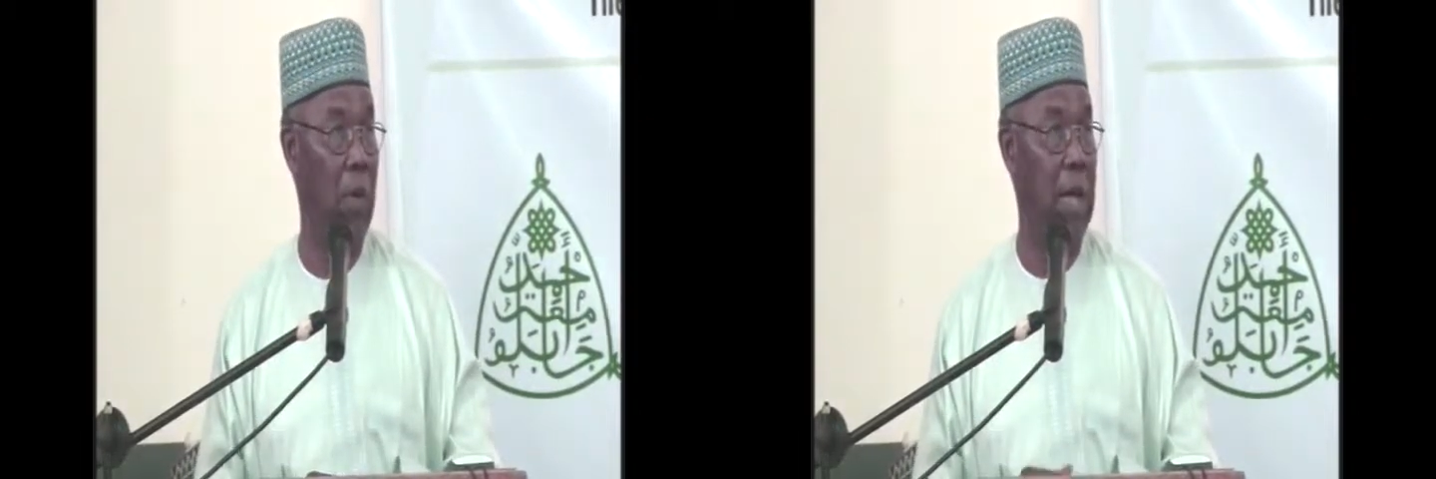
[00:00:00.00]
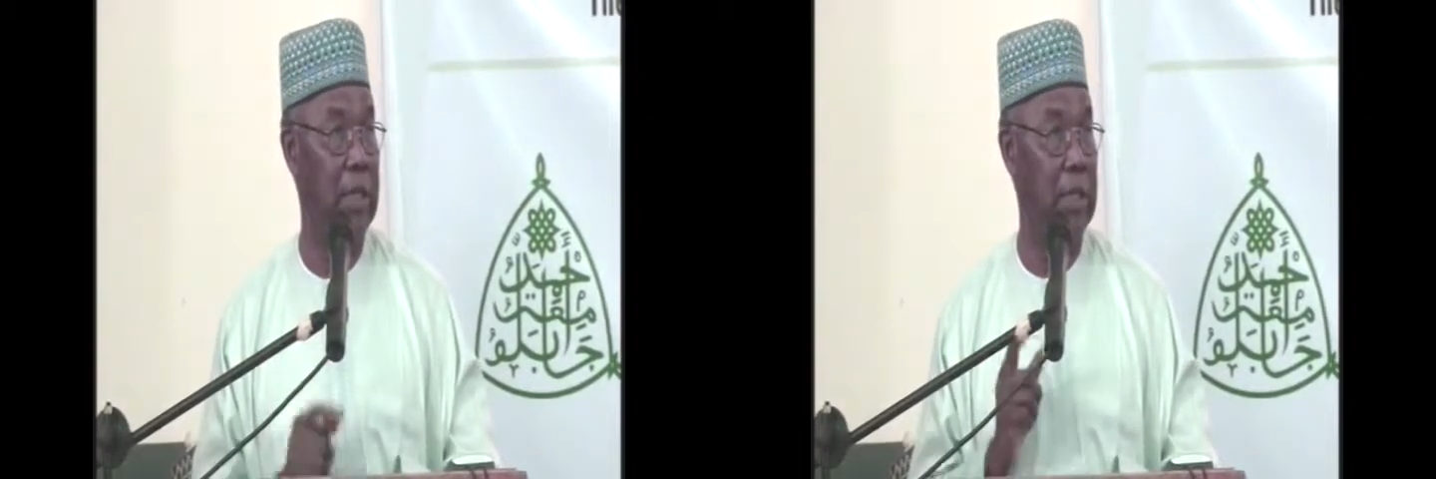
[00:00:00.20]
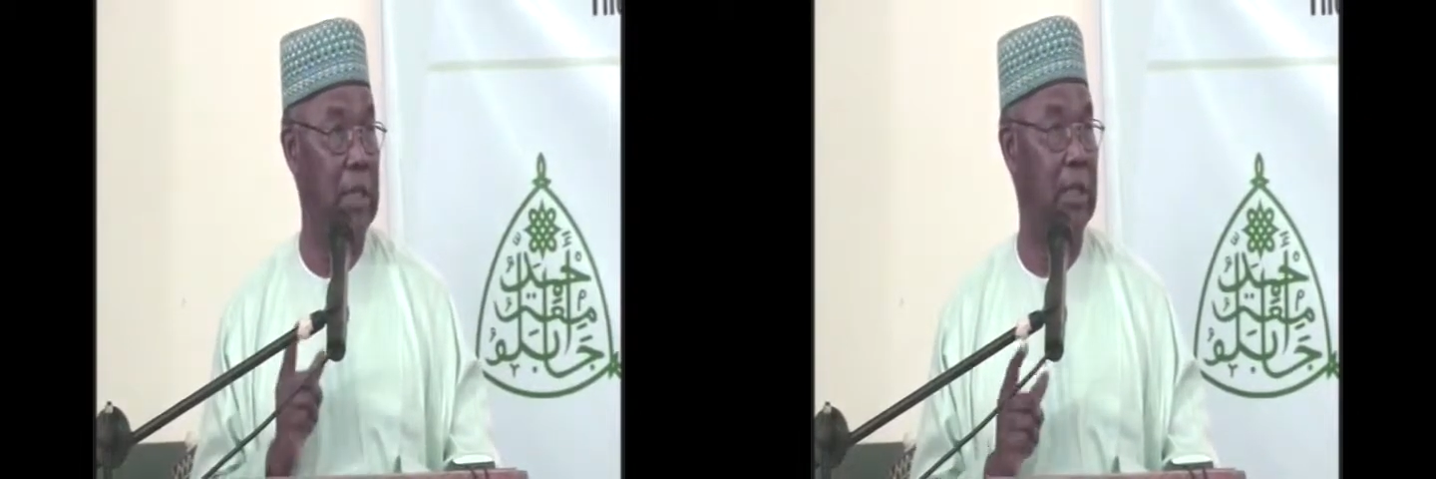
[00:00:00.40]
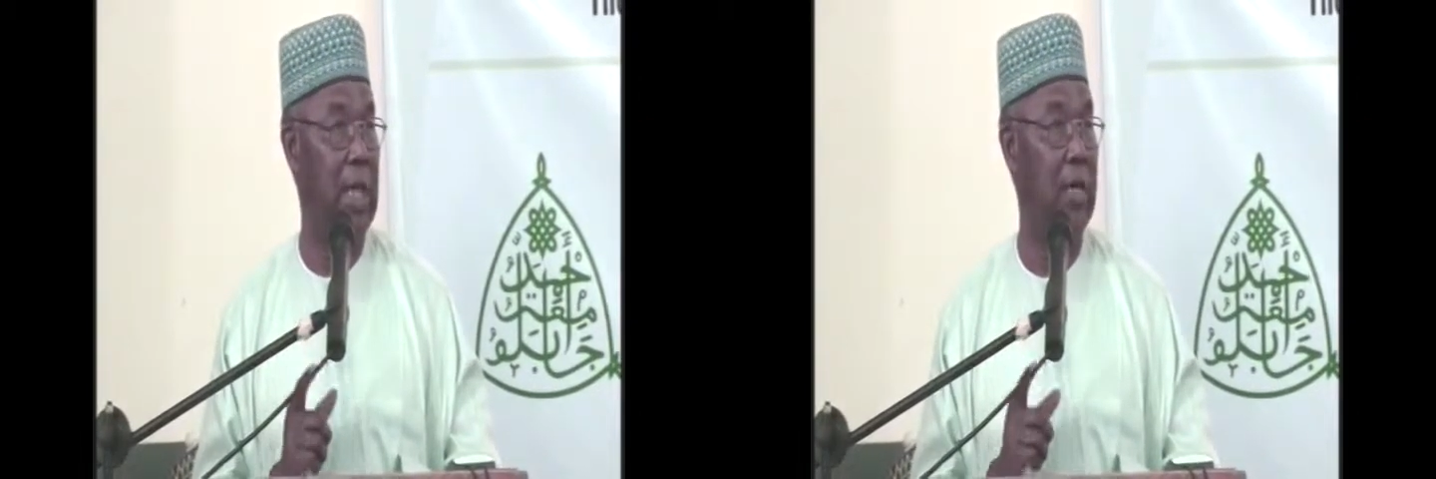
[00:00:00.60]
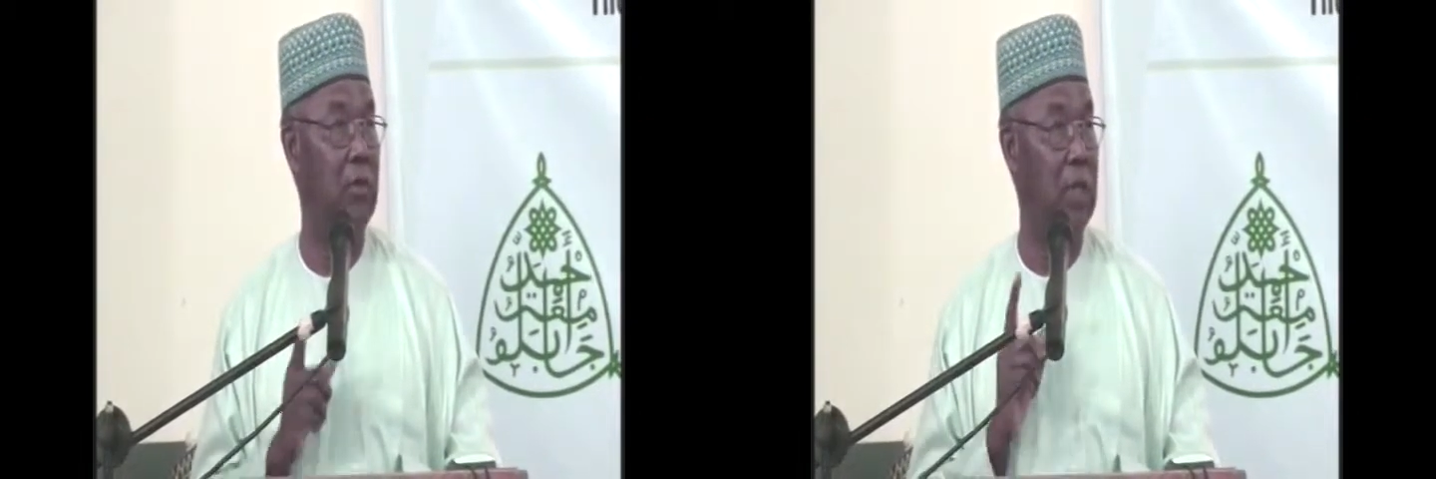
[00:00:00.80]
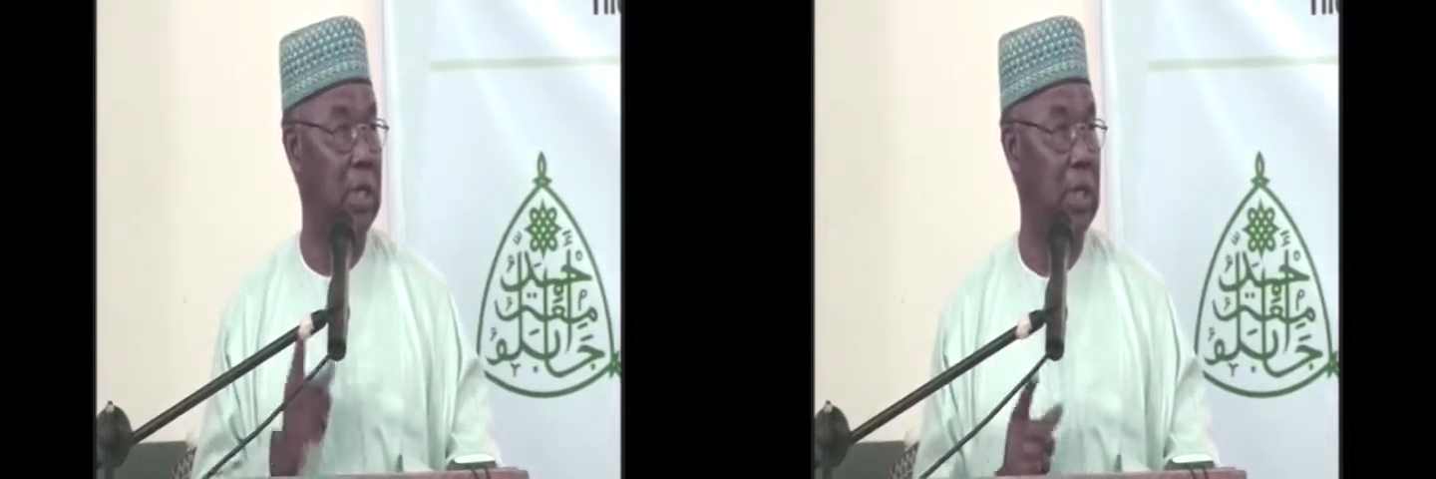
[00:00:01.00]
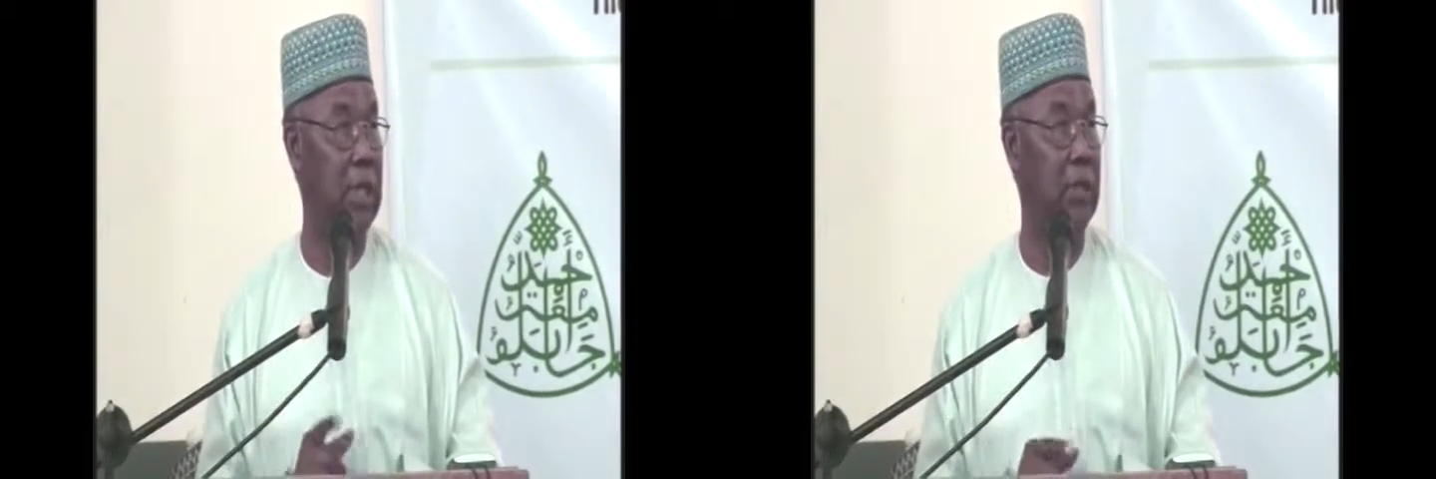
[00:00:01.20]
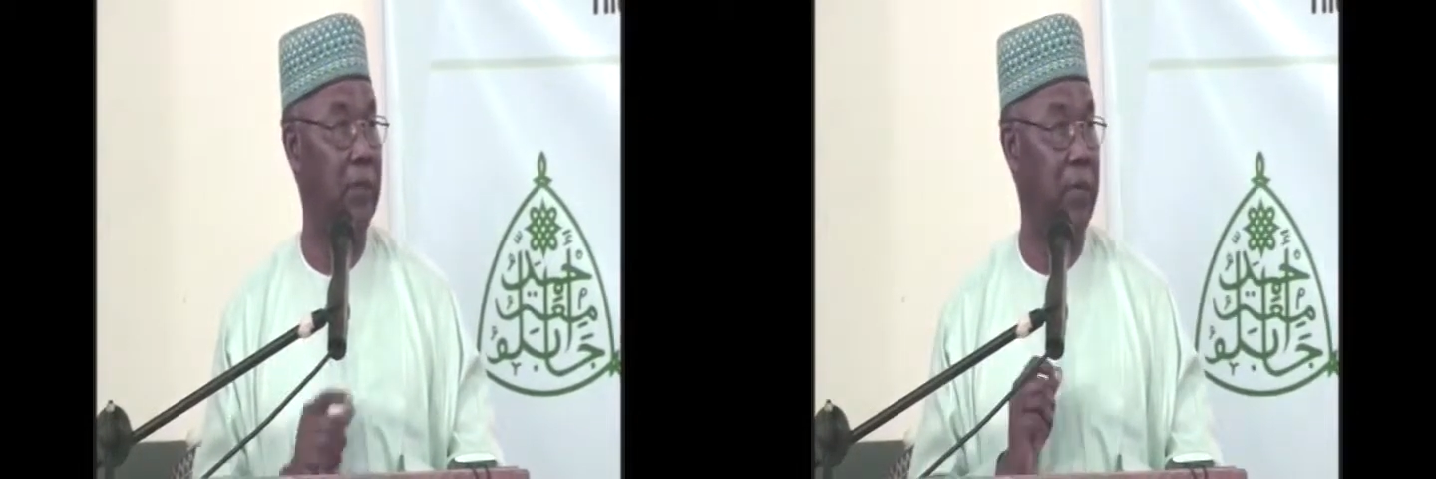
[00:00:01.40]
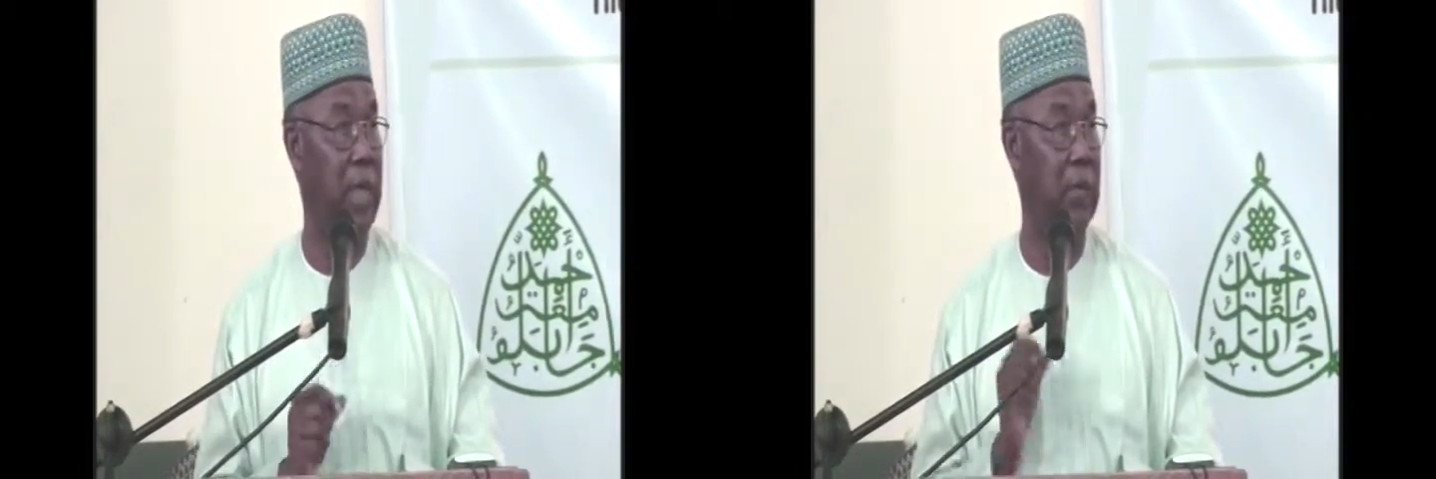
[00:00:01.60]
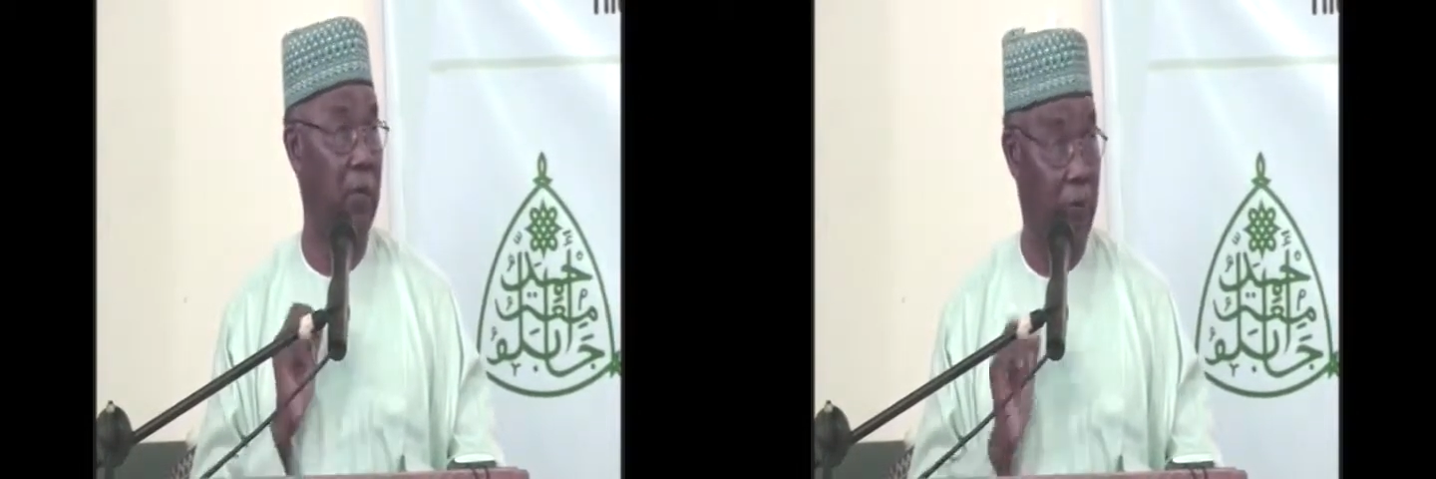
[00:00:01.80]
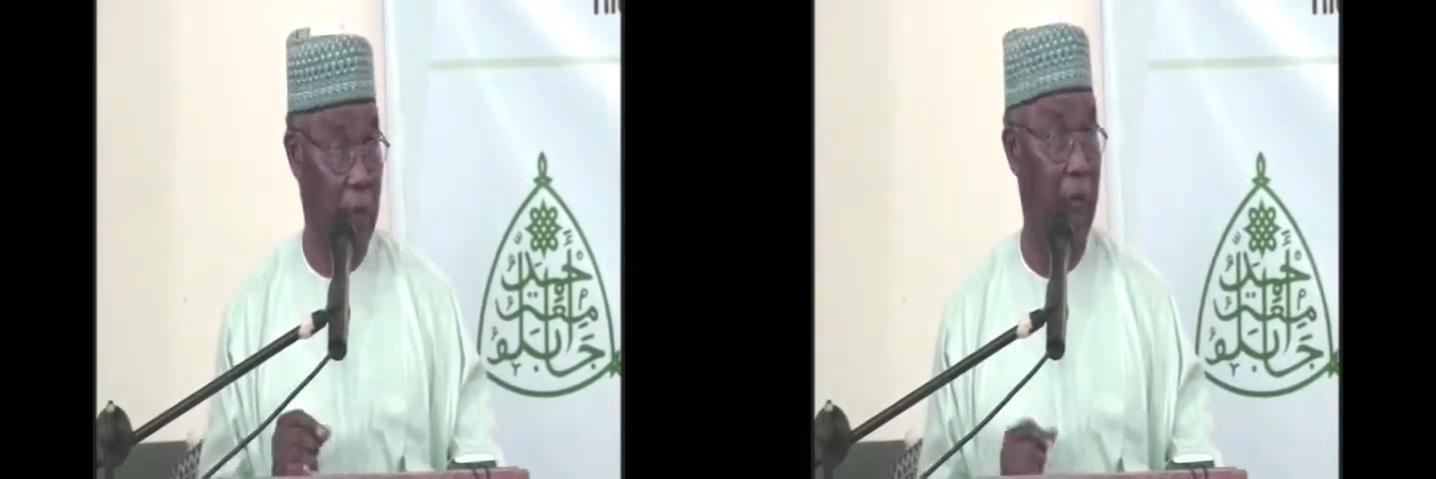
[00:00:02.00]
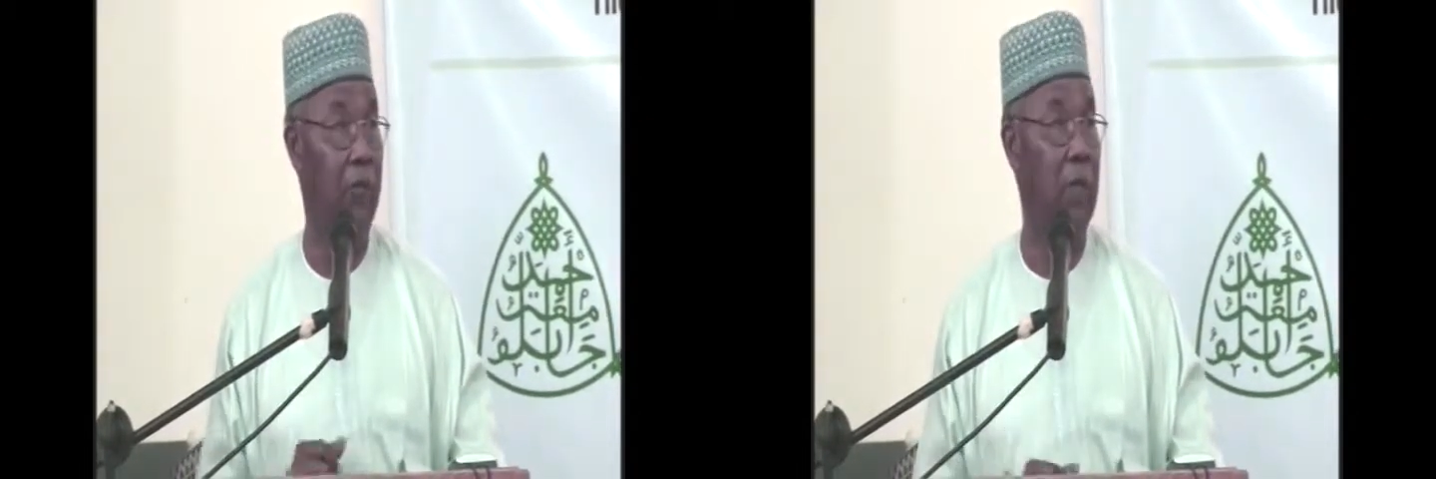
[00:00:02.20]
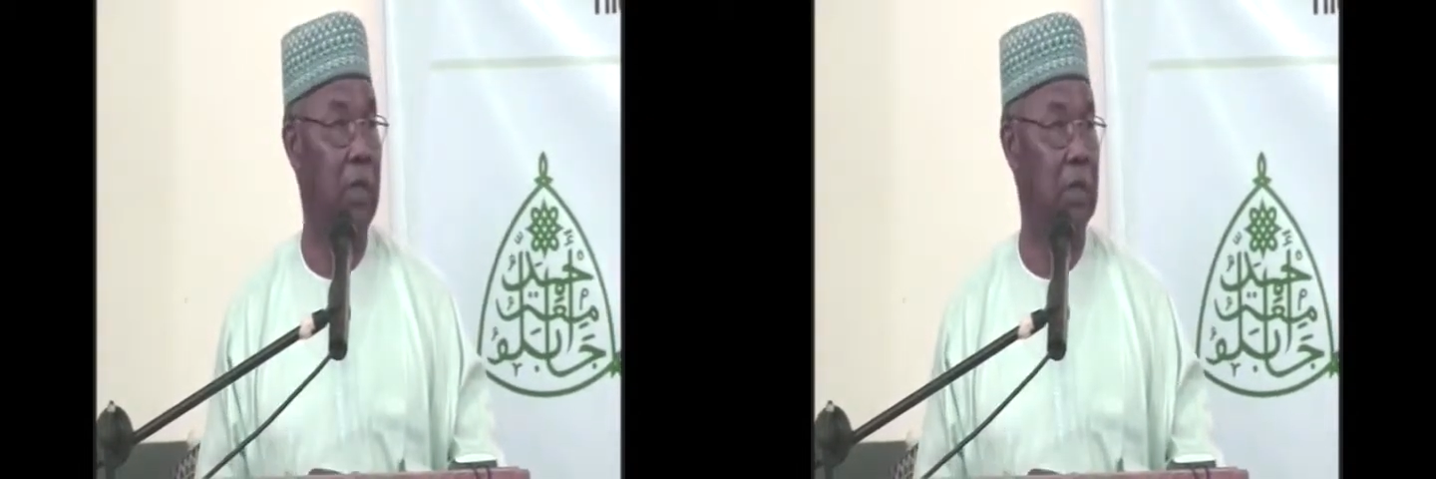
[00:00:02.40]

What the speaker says: are still trying to create spheres of influence.